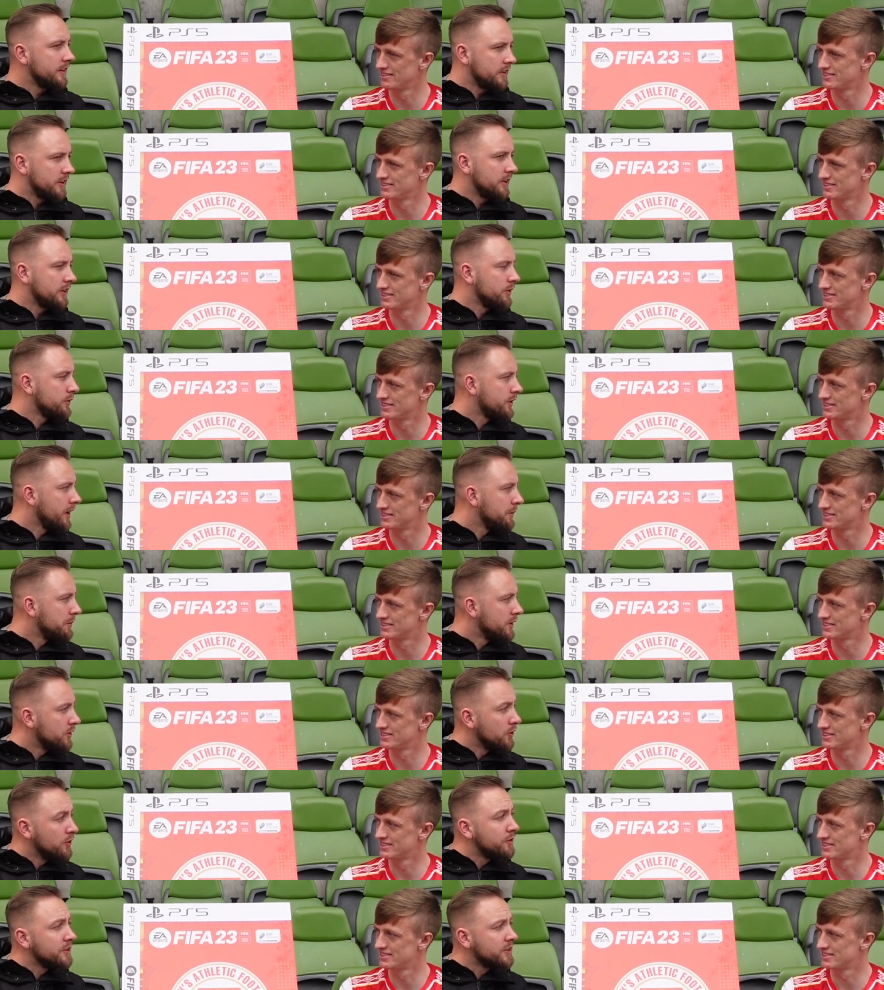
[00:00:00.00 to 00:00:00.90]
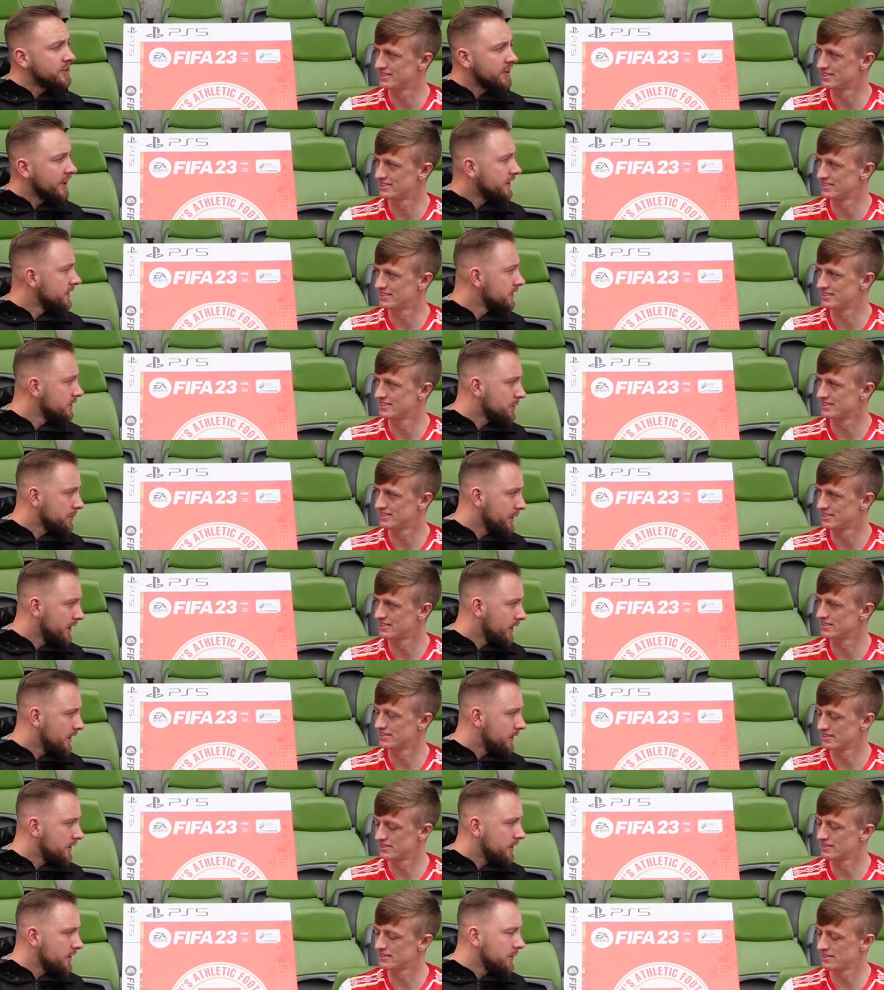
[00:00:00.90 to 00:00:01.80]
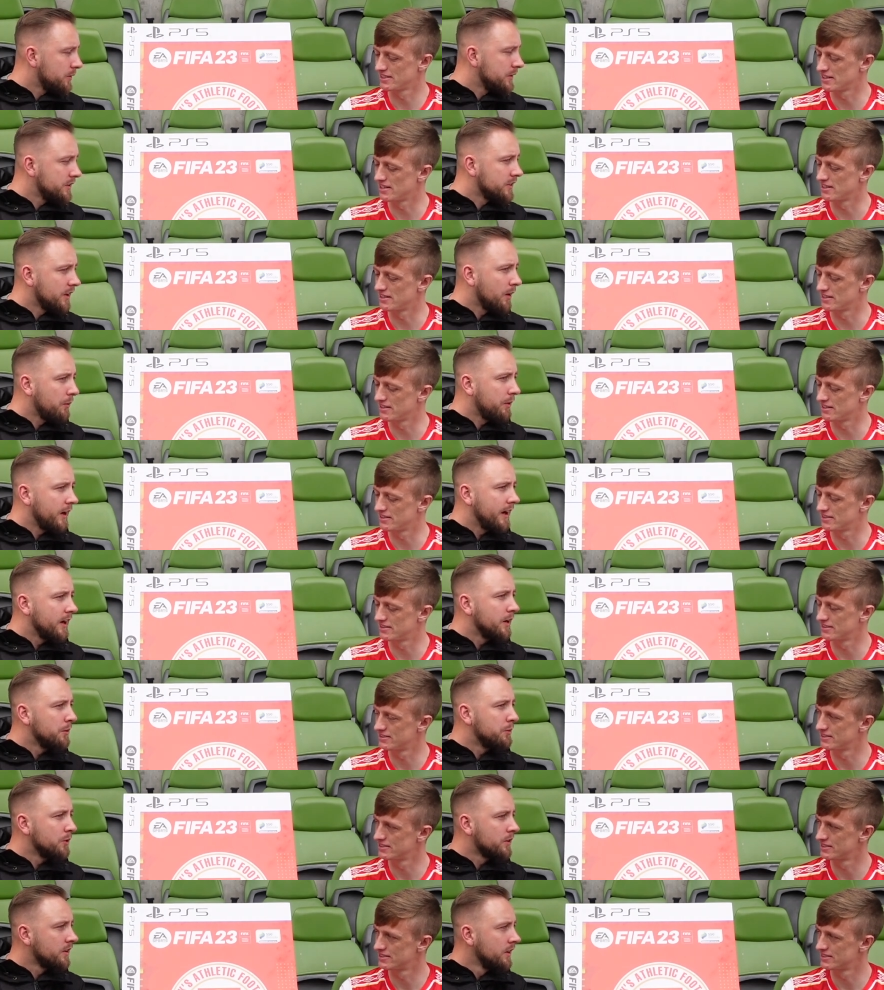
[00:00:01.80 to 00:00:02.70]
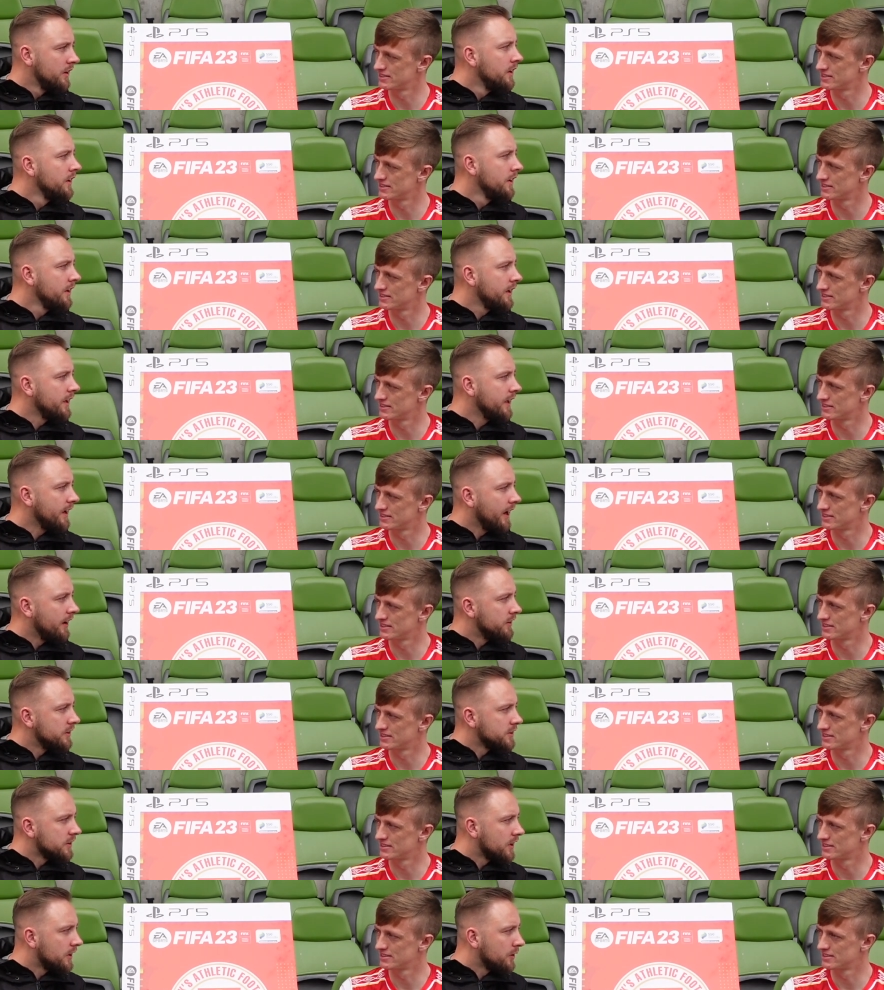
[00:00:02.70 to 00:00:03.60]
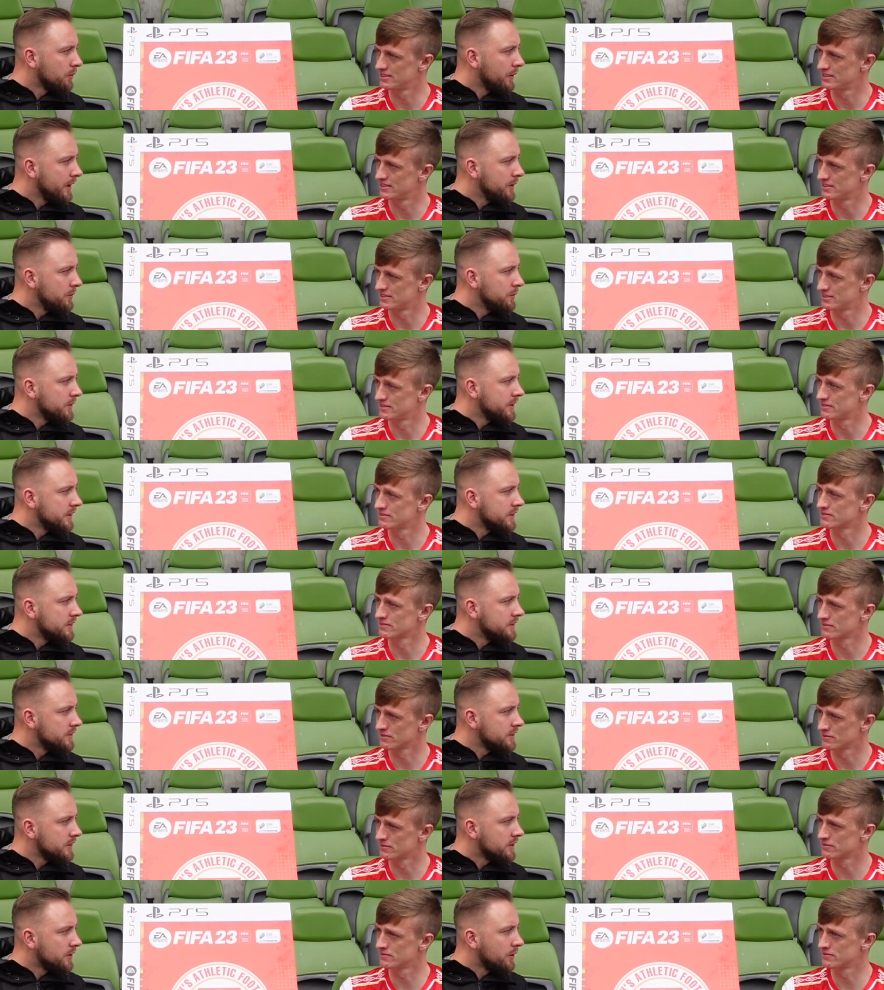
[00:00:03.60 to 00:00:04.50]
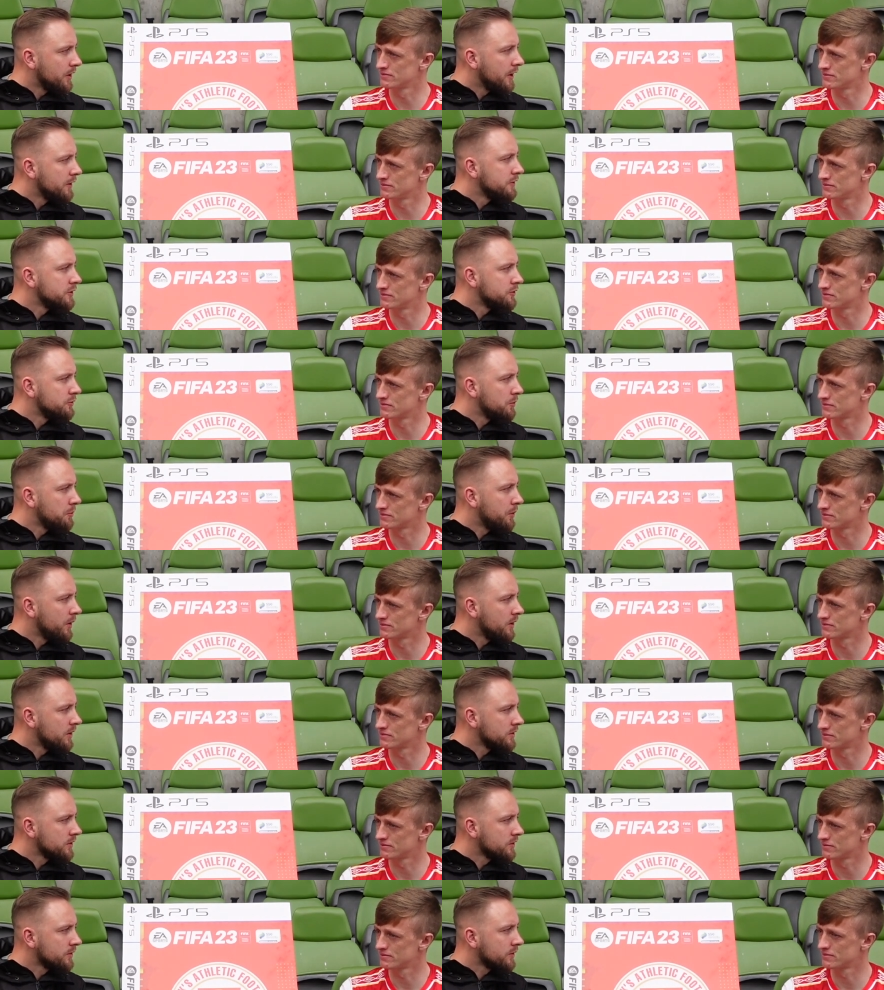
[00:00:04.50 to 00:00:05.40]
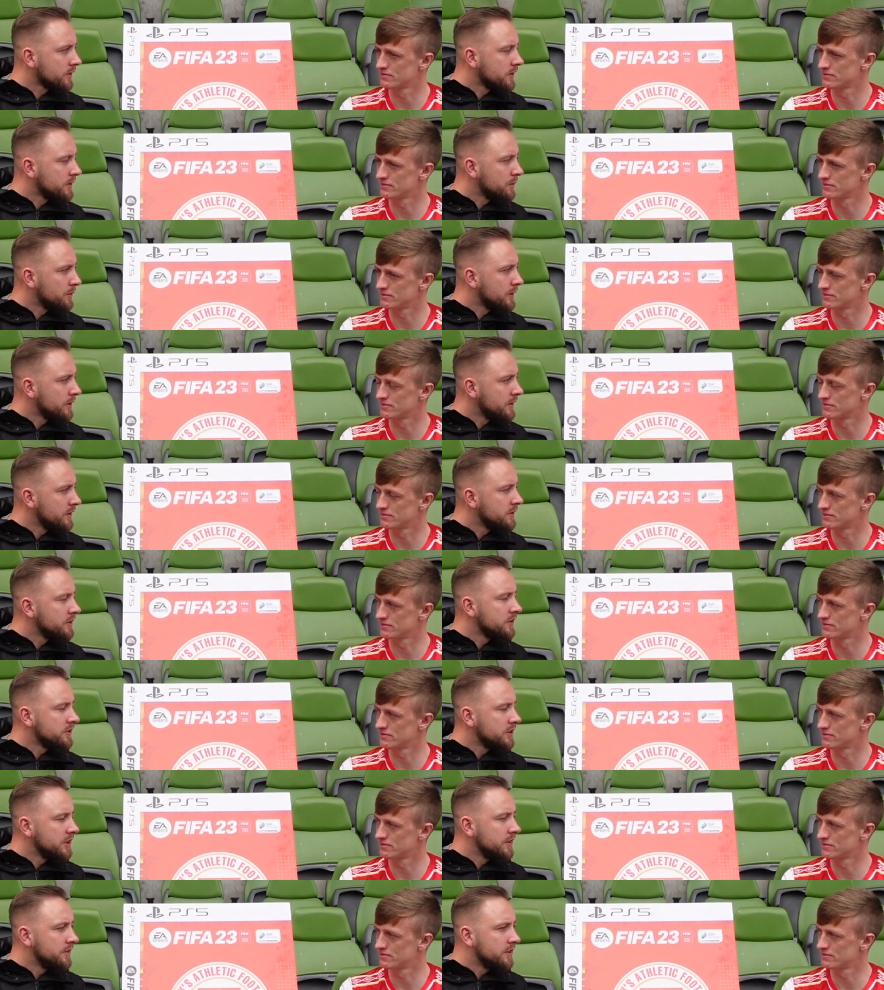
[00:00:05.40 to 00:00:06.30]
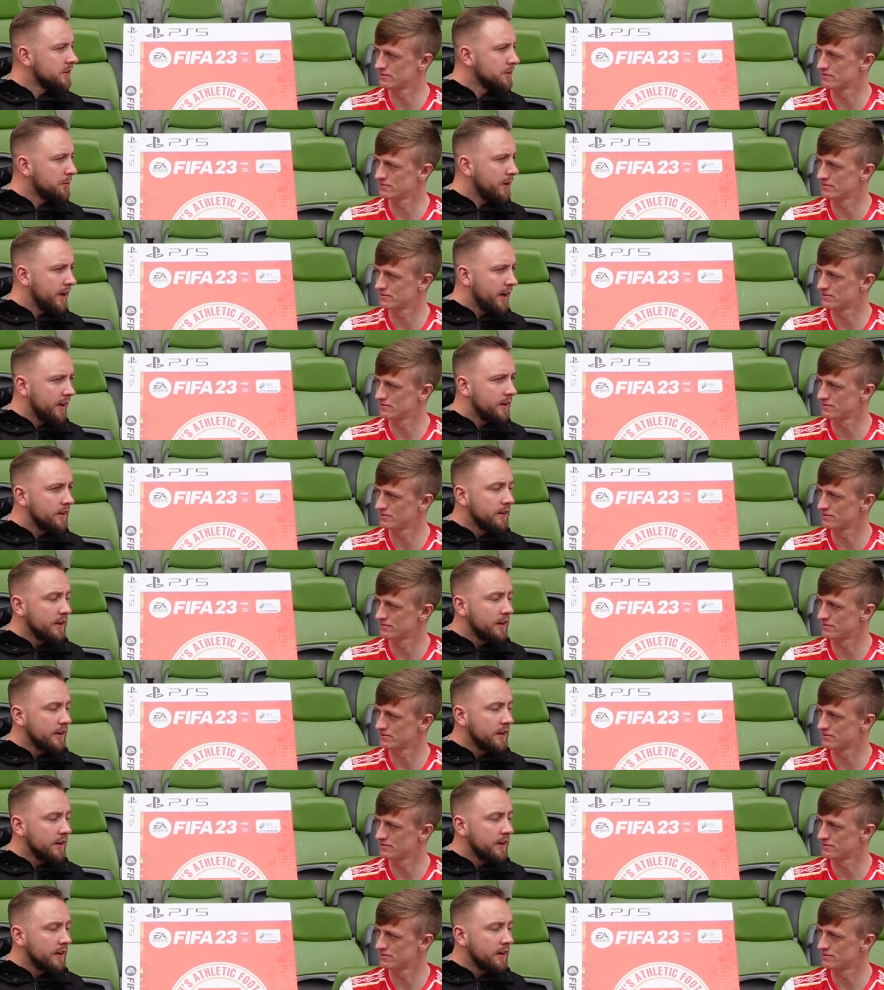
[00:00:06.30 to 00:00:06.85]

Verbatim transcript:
Speaker 1: I know Damien Duff has said it as well. You know, he's not a player, but he carries a lot of weight within, you know, Irish football. Just kind of what he's achieved as a player,